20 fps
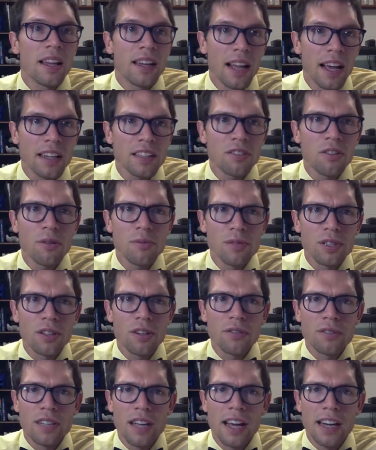The X
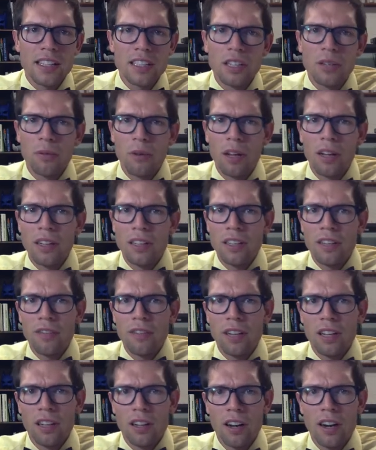chromosome is actually
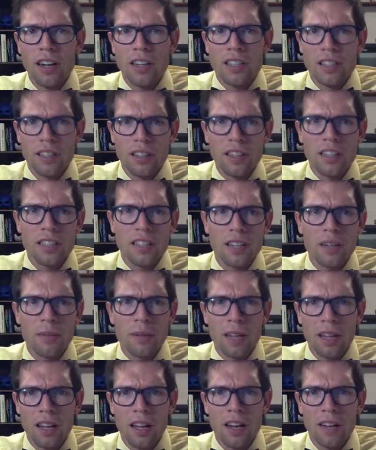relatively large, and there is going to
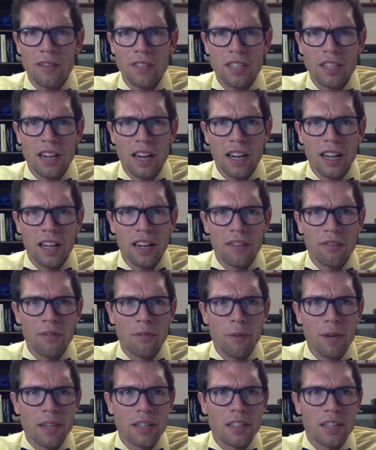be a lot of genetic
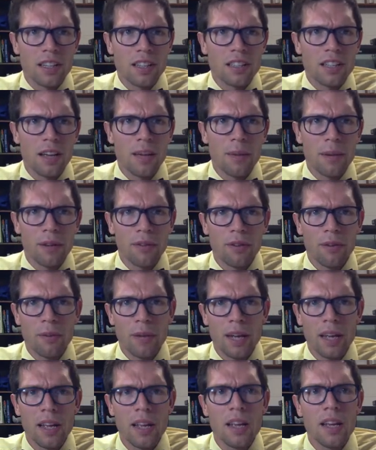information that's coming from
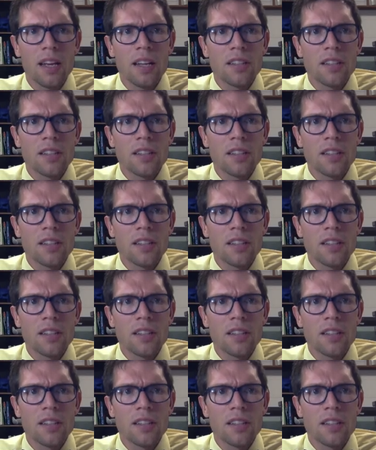it.